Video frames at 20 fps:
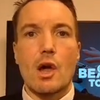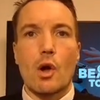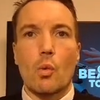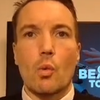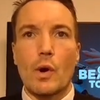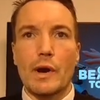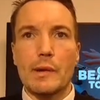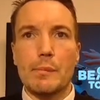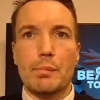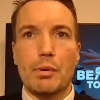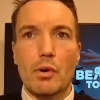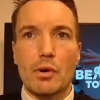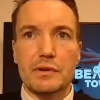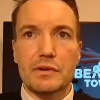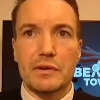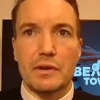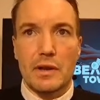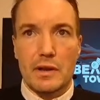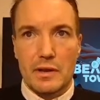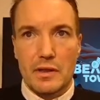One
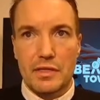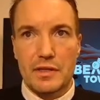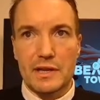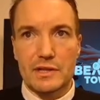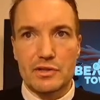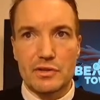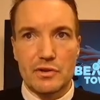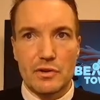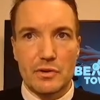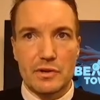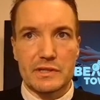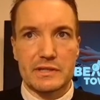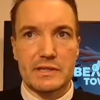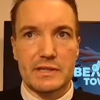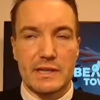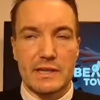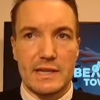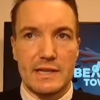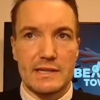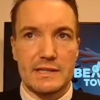important thing to notice
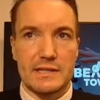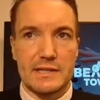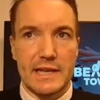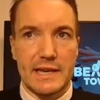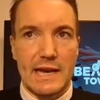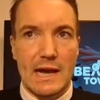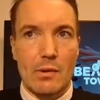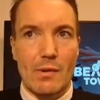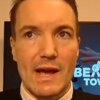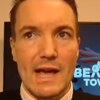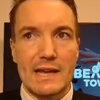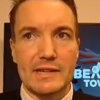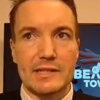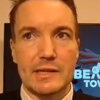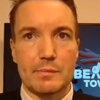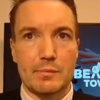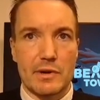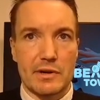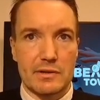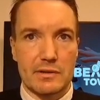is that our
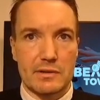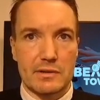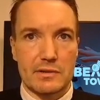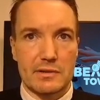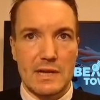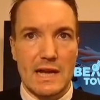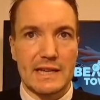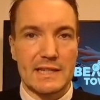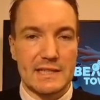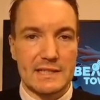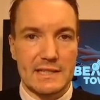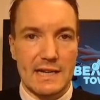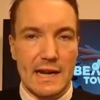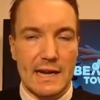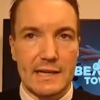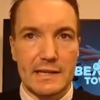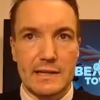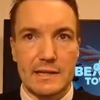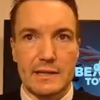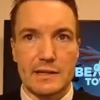asset models are
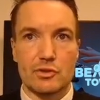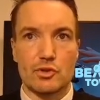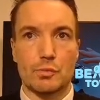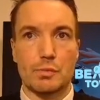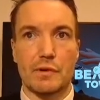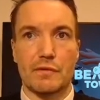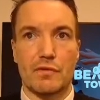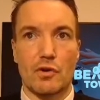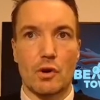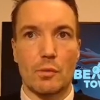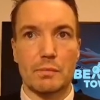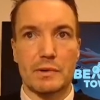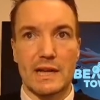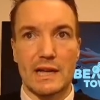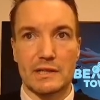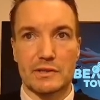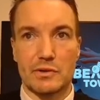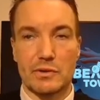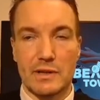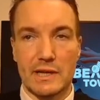designed to perform
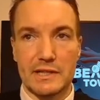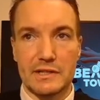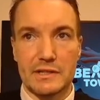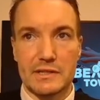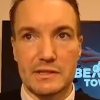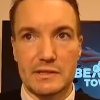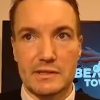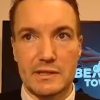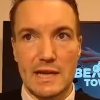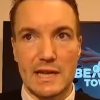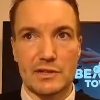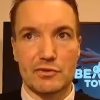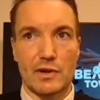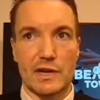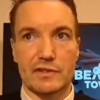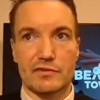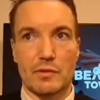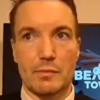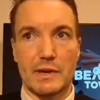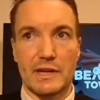calculations and
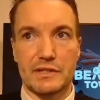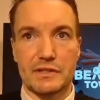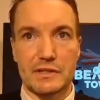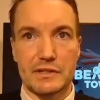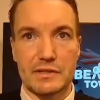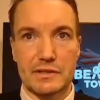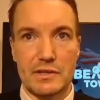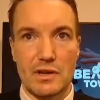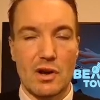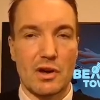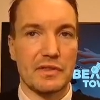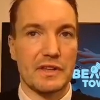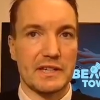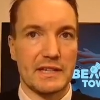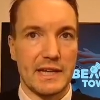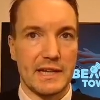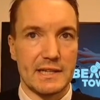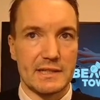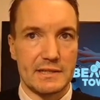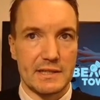transformations on the
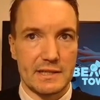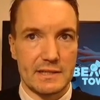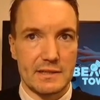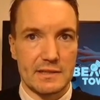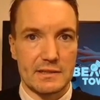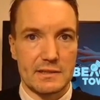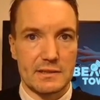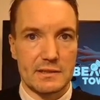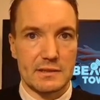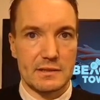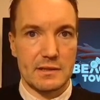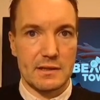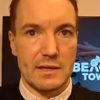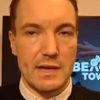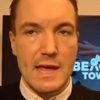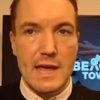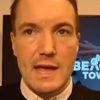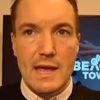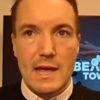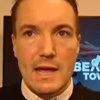data signals,
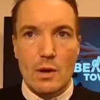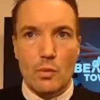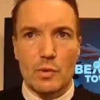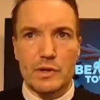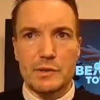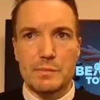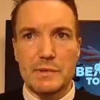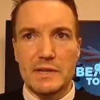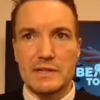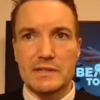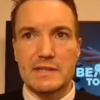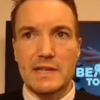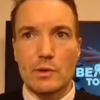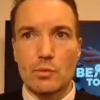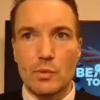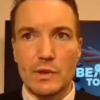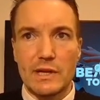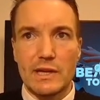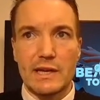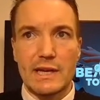which means that
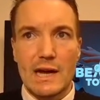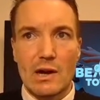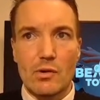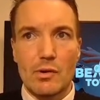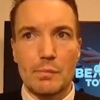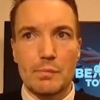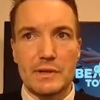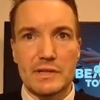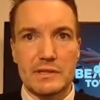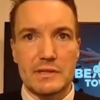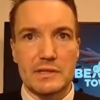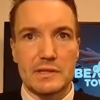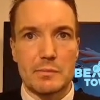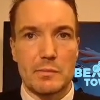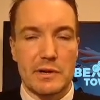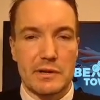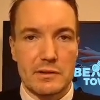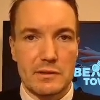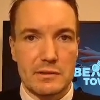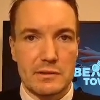we in our business
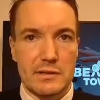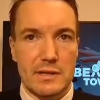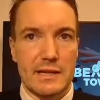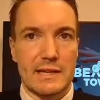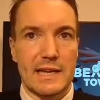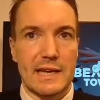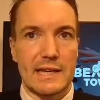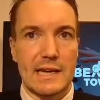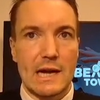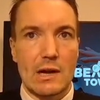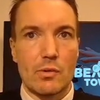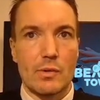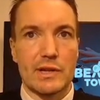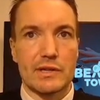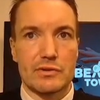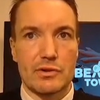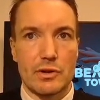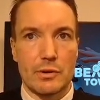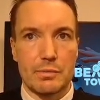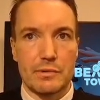models can now
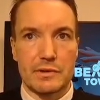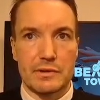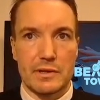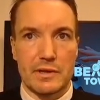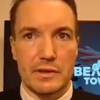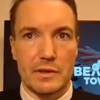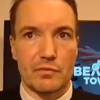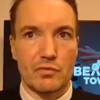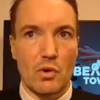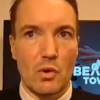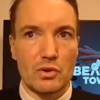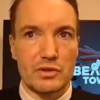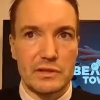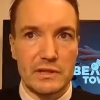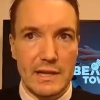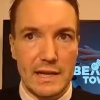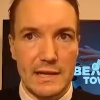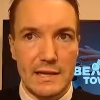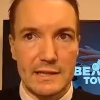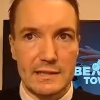interpret the raw
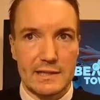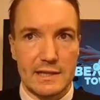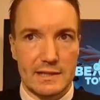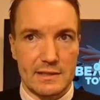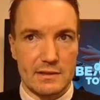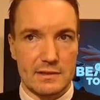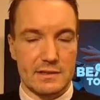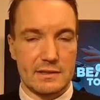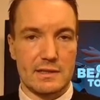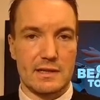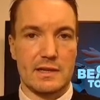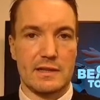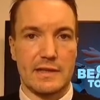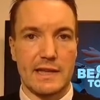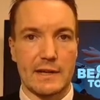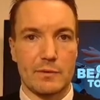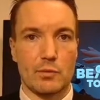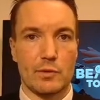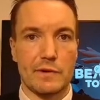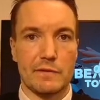data signals
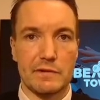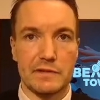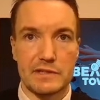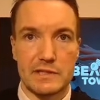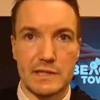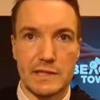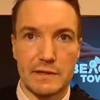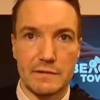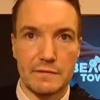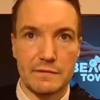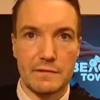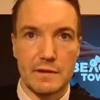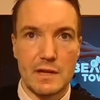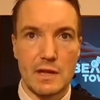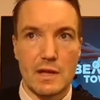that we receive